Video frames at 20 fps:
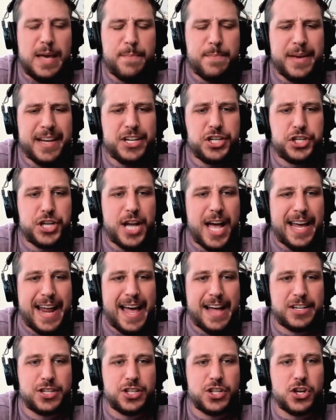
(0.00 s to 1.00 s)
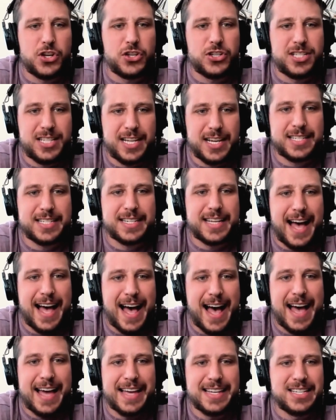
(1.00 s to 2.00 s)
big shout out to those 6
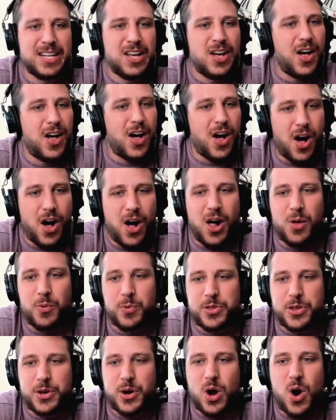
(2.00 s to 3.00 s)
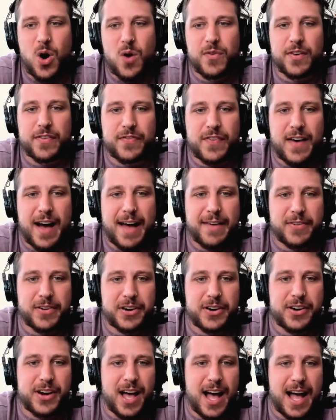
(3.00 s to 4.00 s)
guys, all with an over
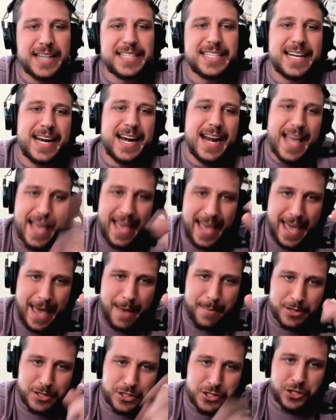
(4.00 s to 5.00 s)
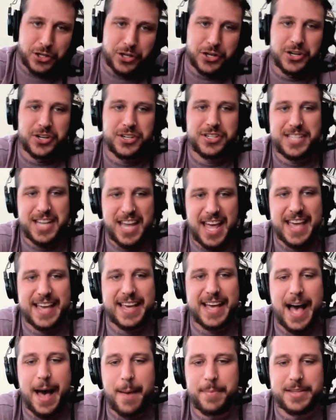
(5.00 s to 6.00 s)
500 dots in an amateur day
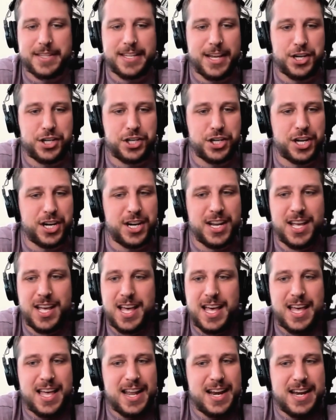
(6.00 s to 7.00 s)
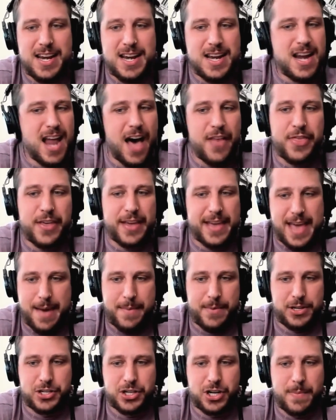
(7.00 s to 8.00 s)
competition. Nothing
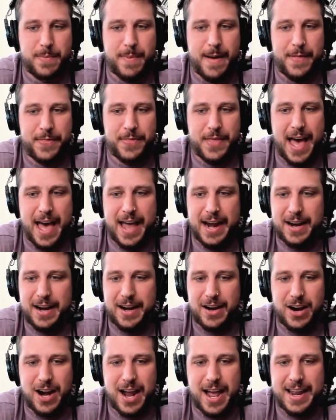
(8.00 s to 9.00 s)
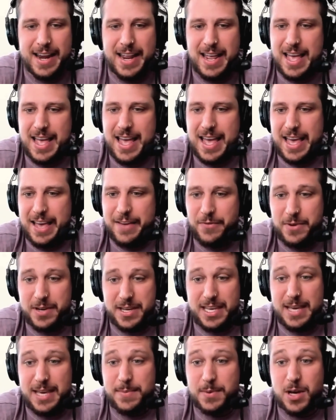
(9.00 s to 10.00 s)
amateur about that. All right. If we
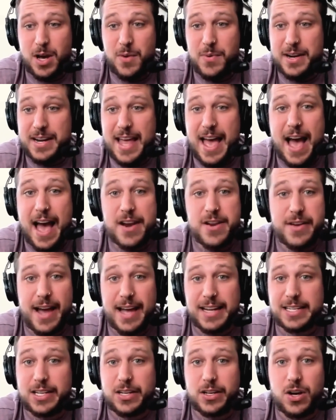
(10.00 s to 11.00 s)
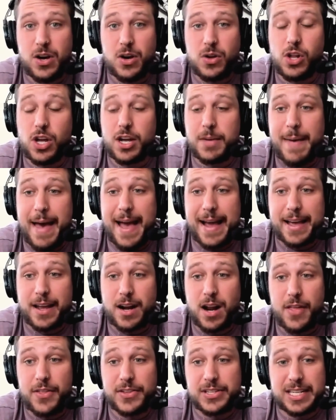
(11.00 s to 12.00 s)
keep going down, you guys can go look back on
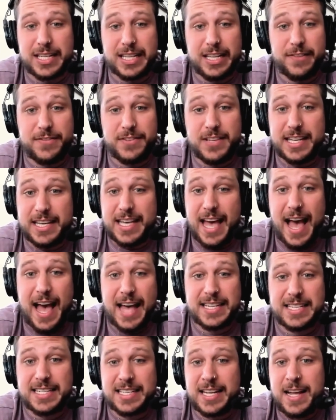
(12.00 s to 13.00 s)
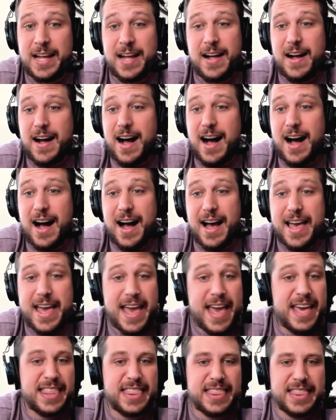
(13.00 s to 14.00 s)
all this in Lifting Cast.
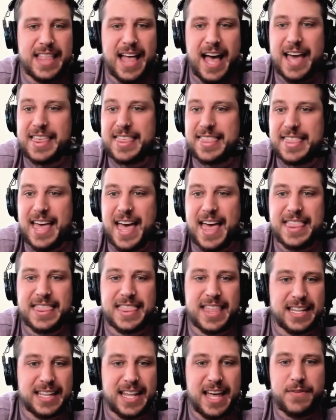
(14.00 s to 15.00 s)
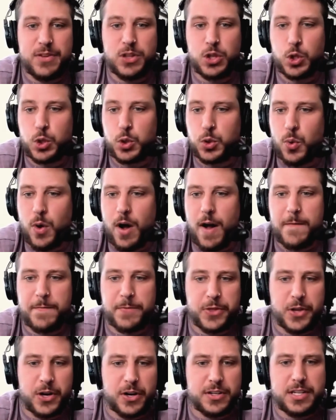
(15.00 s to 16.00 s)
8th, 9th, 10th, 11th,
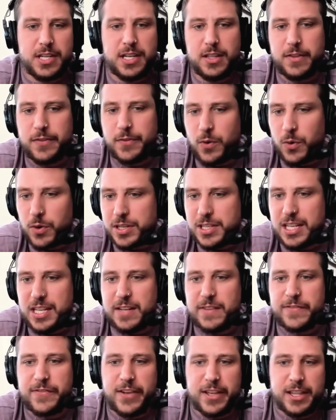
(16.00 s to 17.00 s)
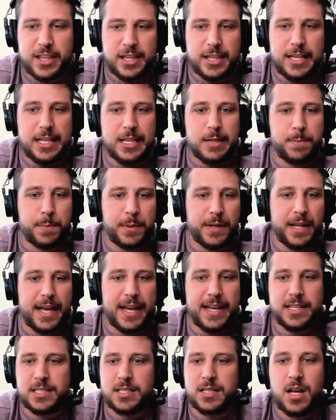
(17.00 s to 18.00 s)
12th, 13th, 14th, 15th
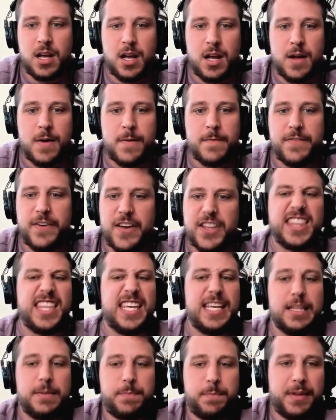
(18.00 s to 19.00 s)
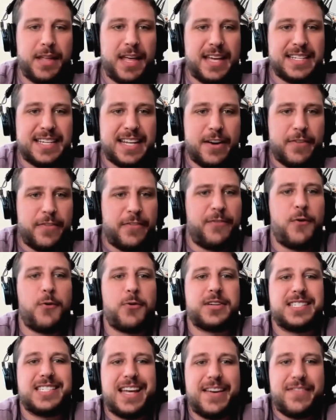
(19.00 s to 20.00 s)
place. 15th place had a
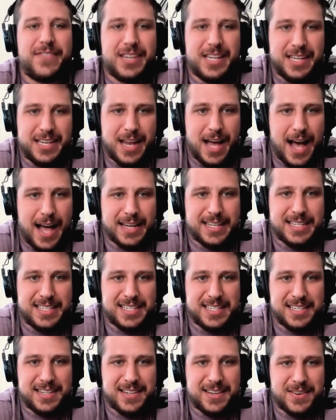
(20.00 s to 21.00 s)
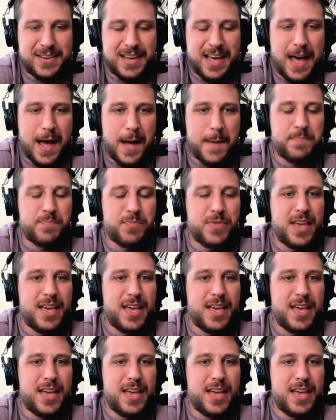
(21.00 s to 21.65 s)
470 dots. Okay.